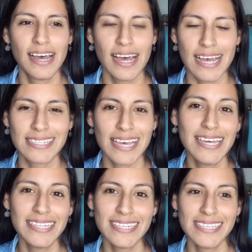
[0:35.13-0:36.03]
A
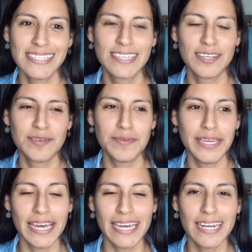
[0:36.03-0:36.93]
scientist could be
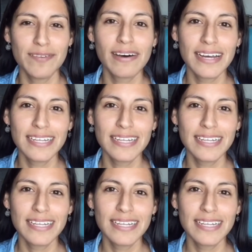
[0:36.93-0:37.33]
anyone.